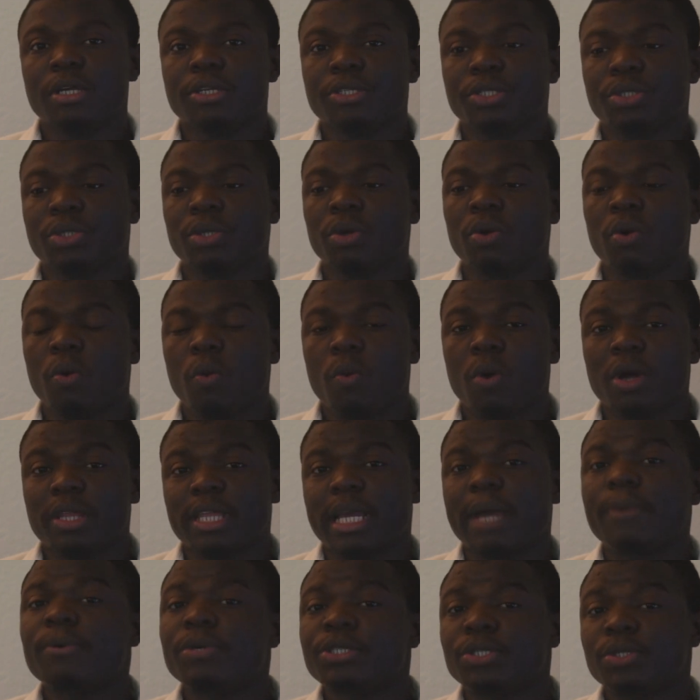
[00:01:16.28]
So
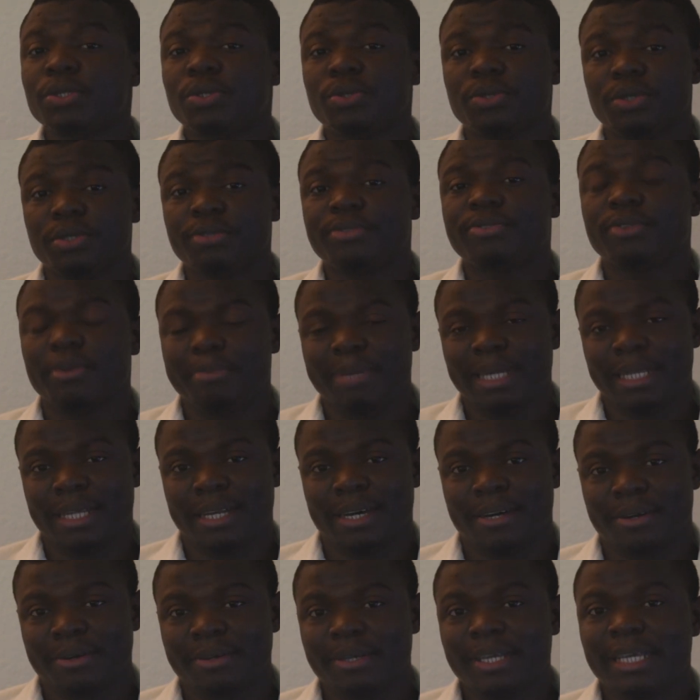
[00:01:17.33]
what I want you to do for me
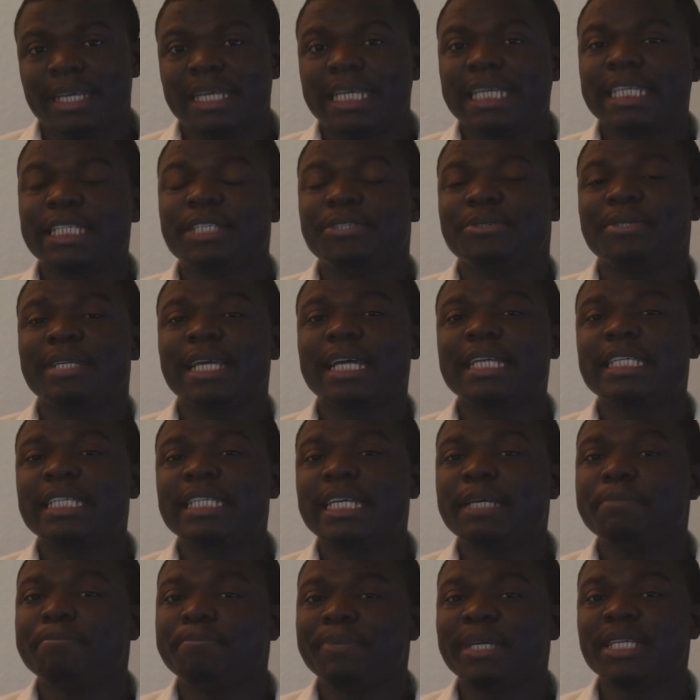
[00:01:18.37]
now is to
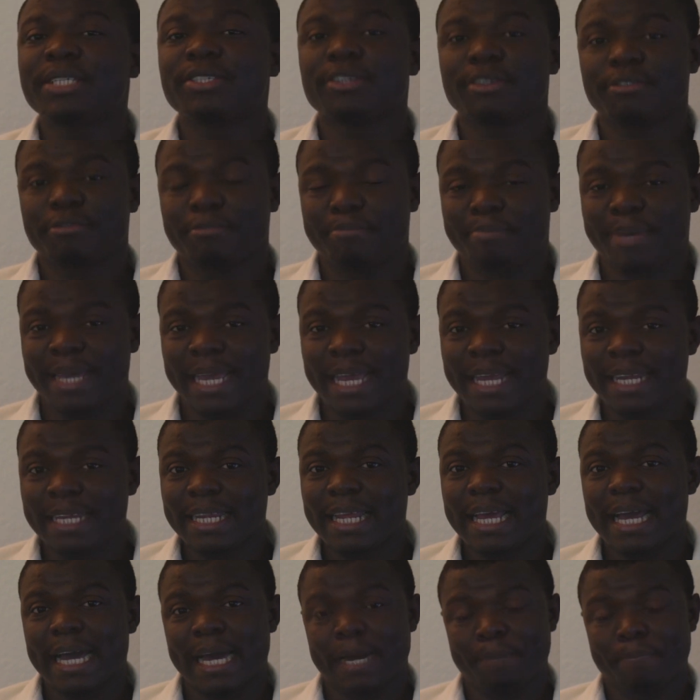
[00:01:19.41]
get a piece of pen
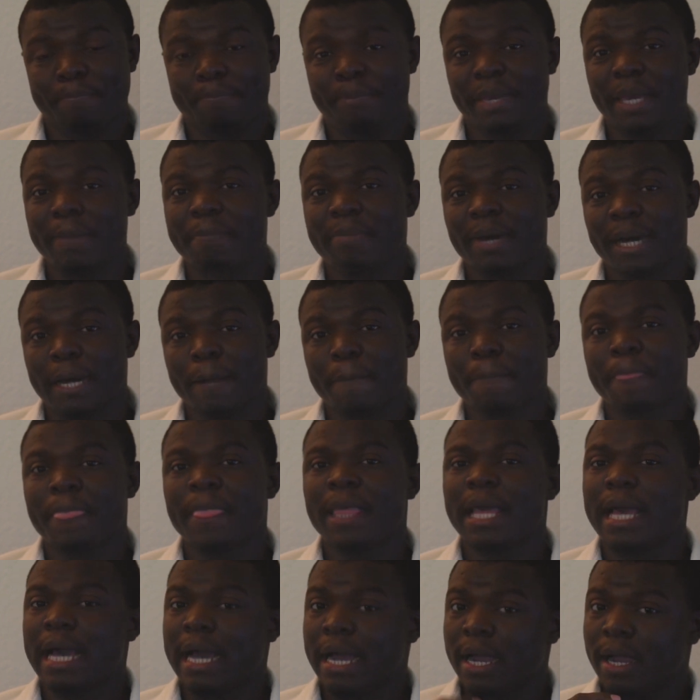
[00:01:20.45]
and paper
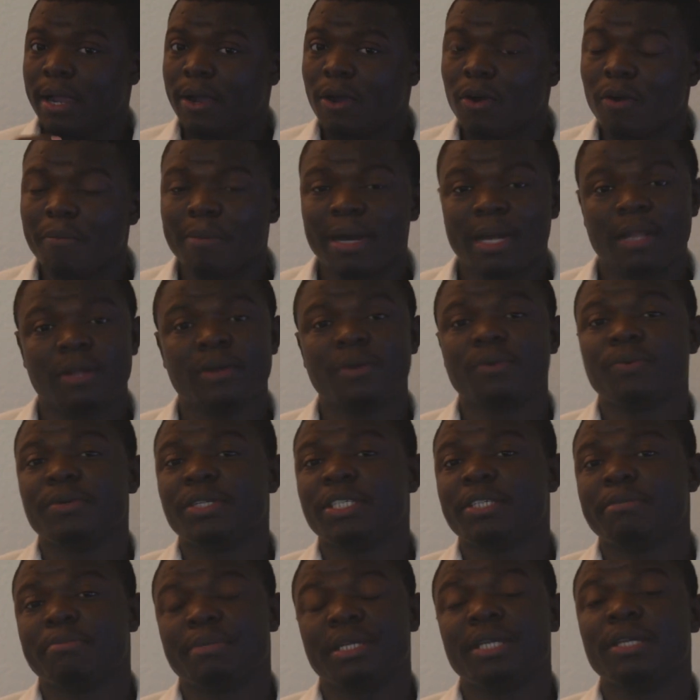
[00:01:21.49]
and come along
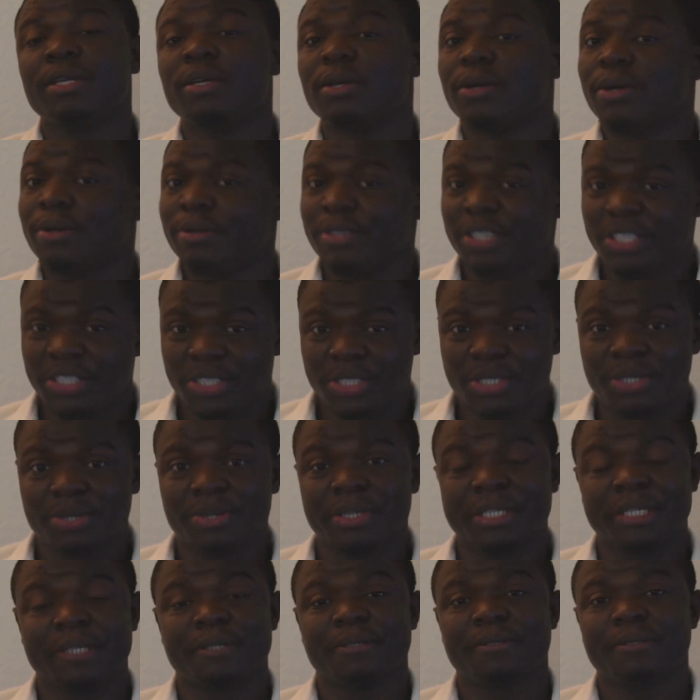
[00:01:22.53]
with me on this
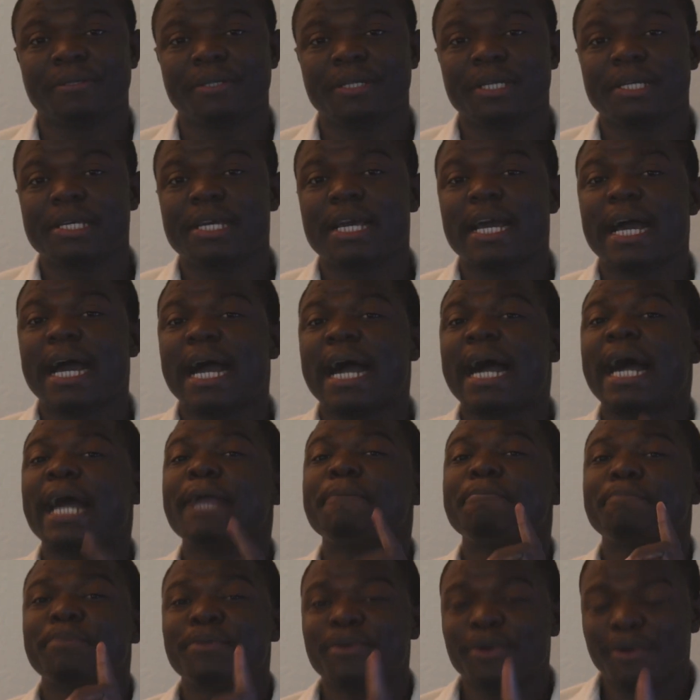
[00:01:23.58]
journey.
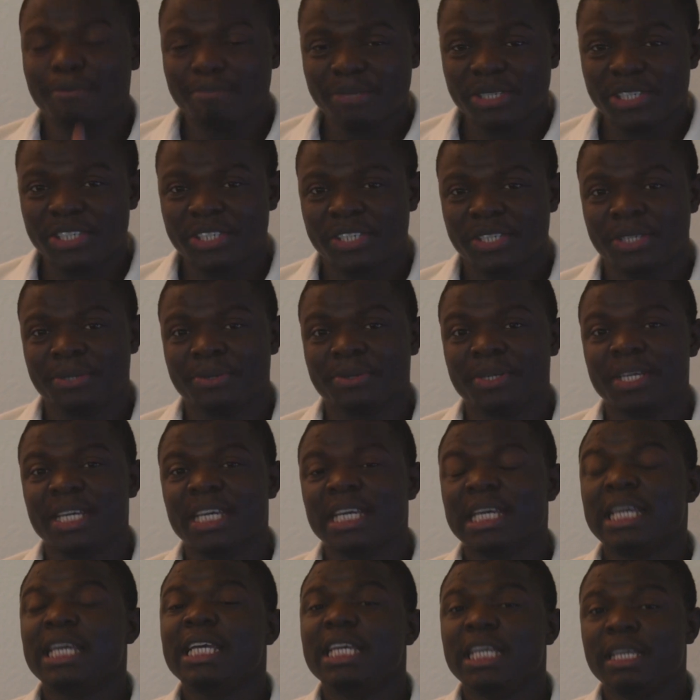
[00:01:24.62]
I promise you,
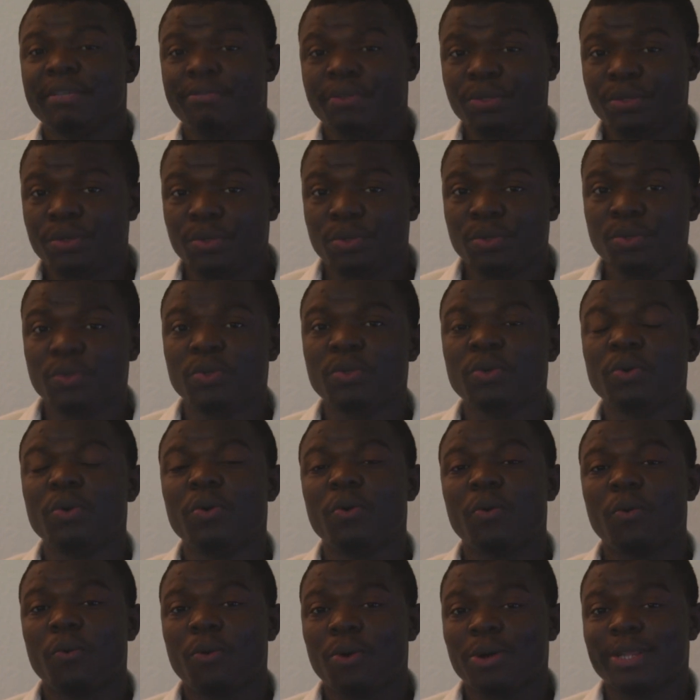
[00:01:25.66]
if you
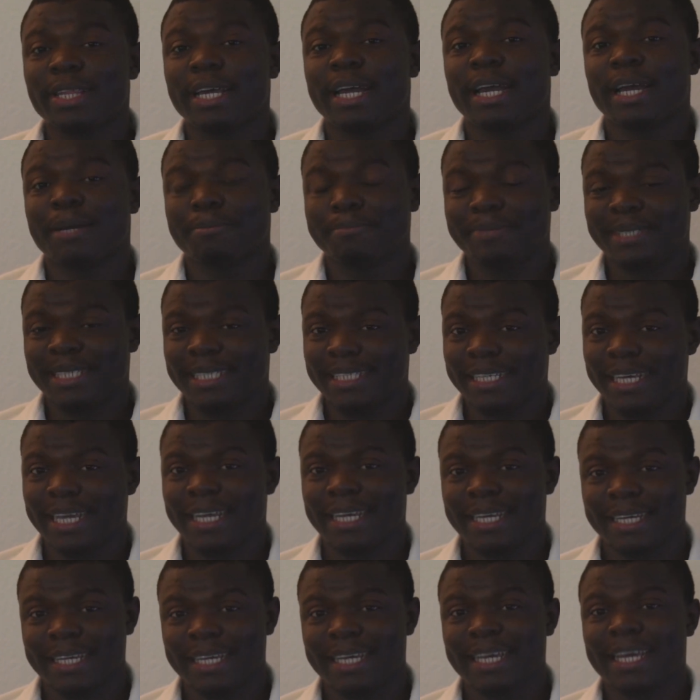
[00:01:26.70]
do what I am
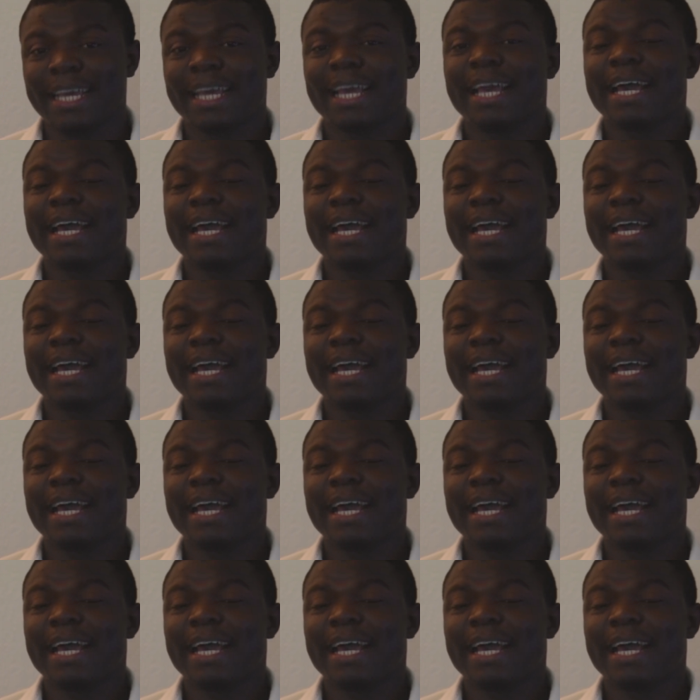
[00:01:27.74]
saying,